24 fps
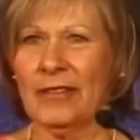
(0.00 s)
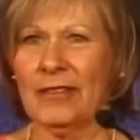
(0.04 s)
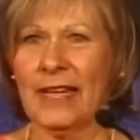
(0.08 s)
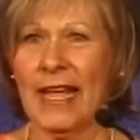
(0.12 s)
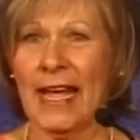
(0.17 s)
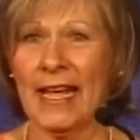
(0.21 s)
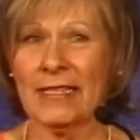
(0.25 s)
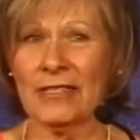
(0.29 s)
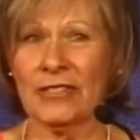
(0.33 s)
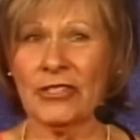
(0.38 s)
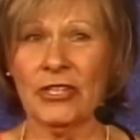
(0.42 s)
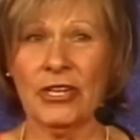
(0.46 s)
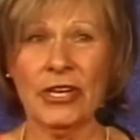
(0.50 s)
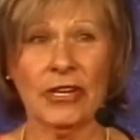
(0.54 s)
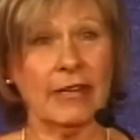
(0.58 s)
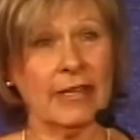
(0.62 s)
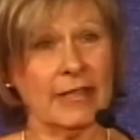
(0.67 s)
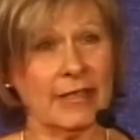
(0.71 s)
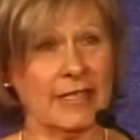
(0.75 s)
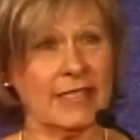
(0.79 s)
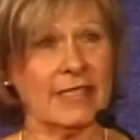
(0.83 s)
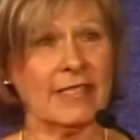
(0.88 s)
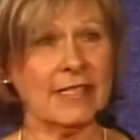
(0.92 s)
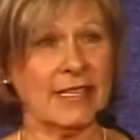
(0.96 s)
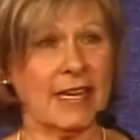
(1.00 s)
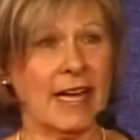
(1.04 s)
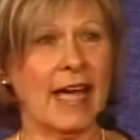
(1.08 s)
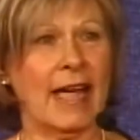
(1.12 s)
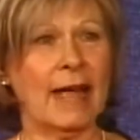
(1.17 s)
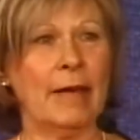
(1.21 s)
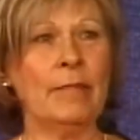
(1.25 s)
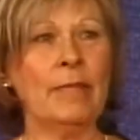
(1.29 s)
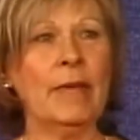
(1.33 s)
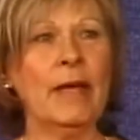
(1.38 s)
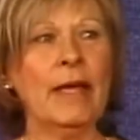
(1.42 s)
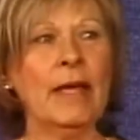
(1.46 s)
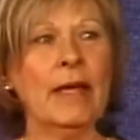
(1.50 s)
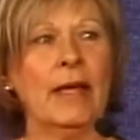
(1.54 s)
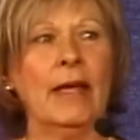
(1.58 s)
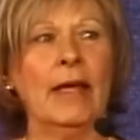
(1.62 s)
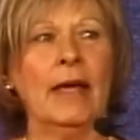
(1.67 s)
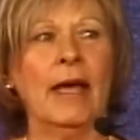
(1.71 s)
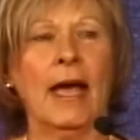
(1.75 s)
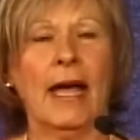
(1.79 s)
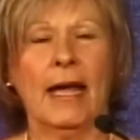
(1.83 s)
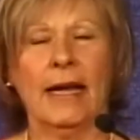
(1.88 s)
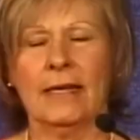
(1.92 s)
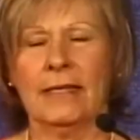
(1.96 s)
Last year at this time,
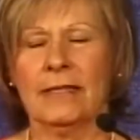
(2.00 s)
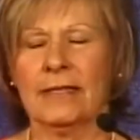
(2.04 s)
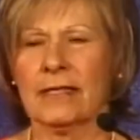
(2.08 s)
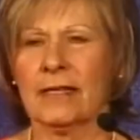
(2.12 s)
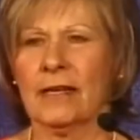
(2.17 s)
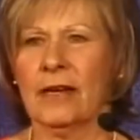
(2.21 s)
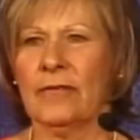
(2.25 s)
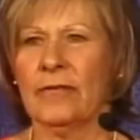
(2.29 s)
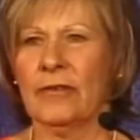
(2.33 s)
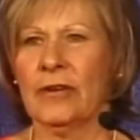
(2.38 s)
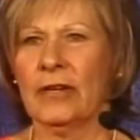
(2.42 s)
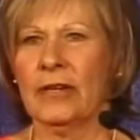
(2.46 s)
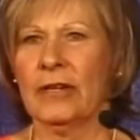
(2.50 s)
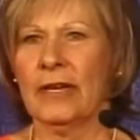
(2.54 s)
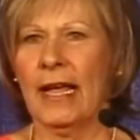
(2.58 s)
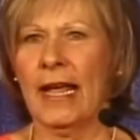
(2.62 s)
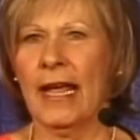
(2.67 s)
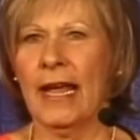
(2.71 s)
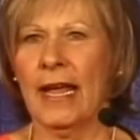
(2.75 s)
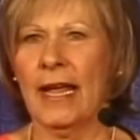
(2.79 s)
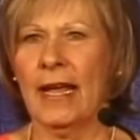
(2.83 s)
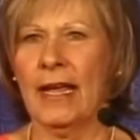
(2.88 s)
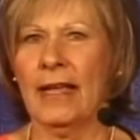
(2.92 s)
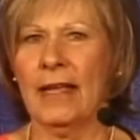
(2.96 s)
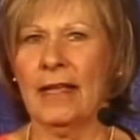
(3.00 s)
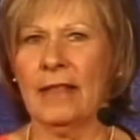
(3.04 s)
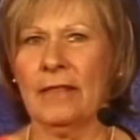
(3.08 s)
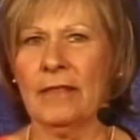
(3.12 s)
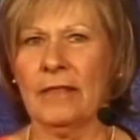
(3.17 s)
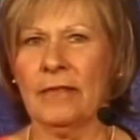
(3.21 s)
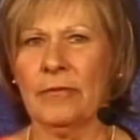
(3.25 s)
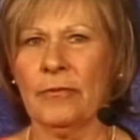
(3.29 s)
I discovered a